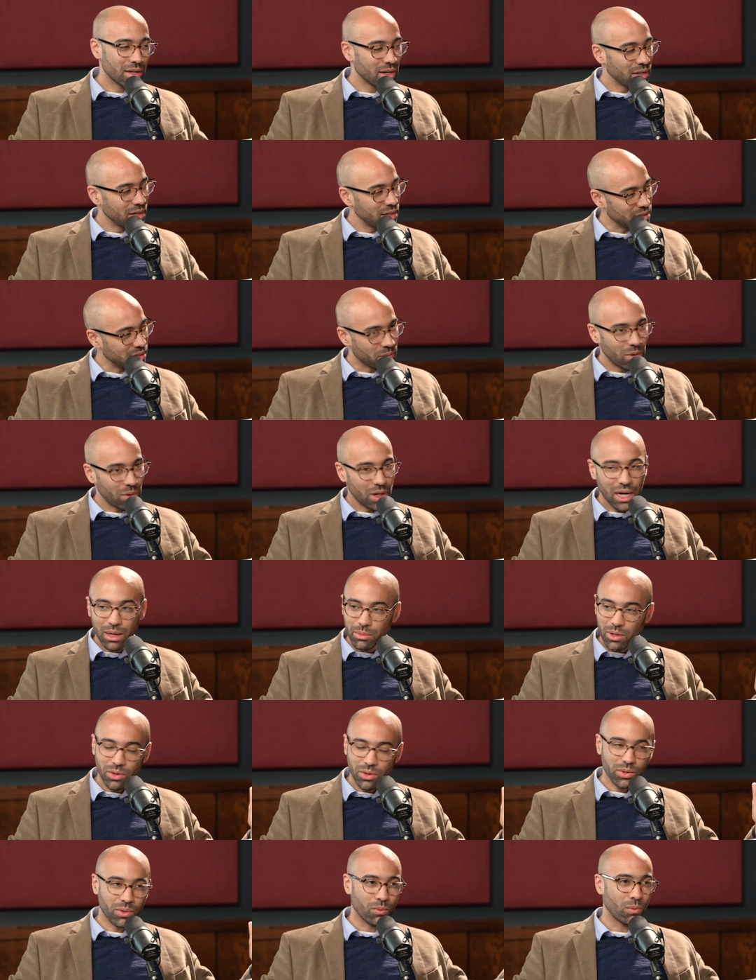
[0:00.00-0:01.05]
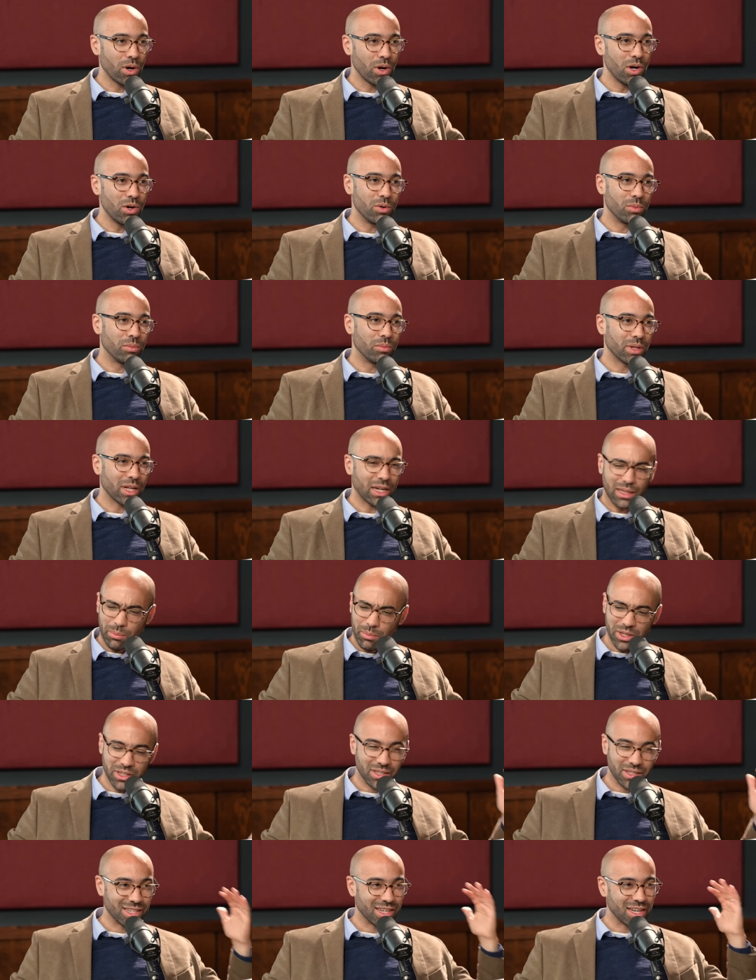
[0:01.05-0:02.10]
And he's like, well, I'm going to Rome. Like that
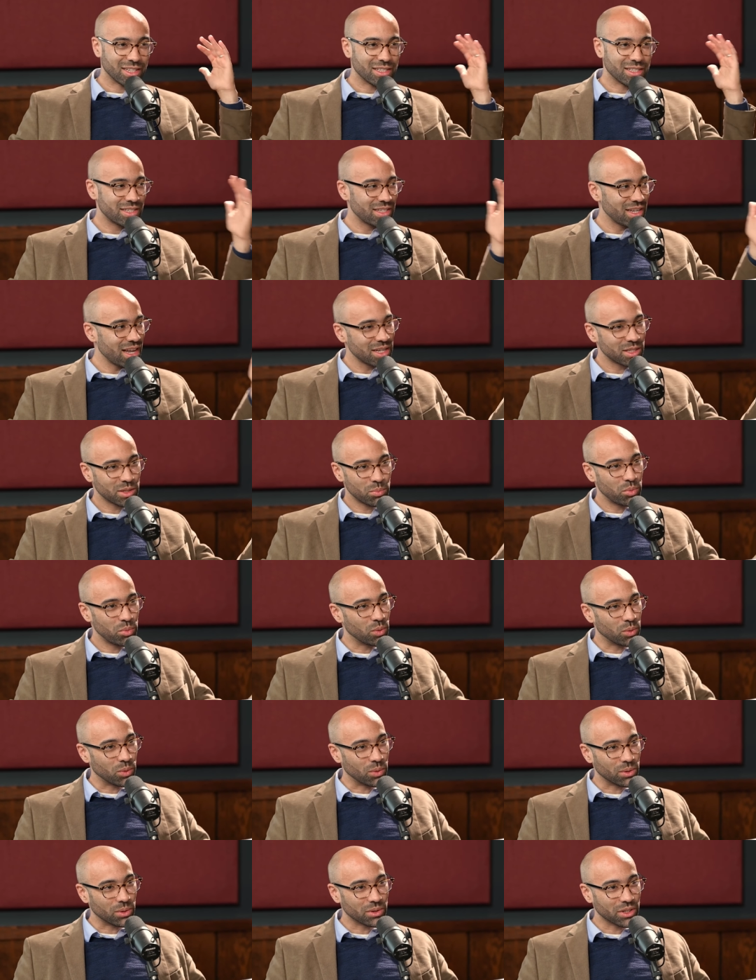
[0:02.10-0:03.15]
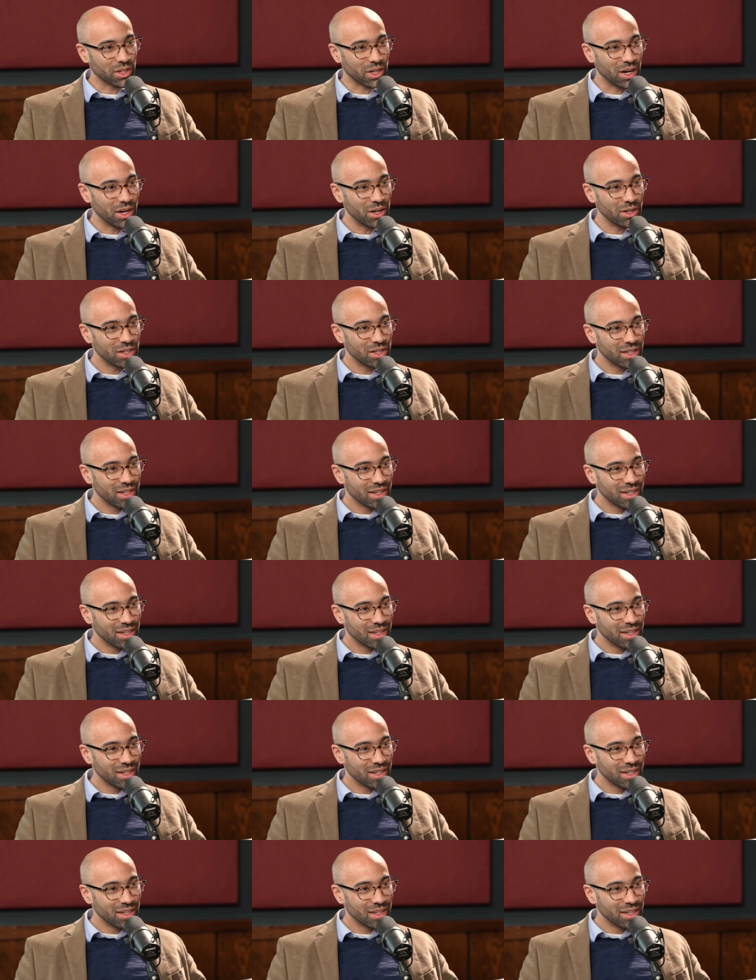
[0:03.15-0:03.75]
place is a cesspool, you know?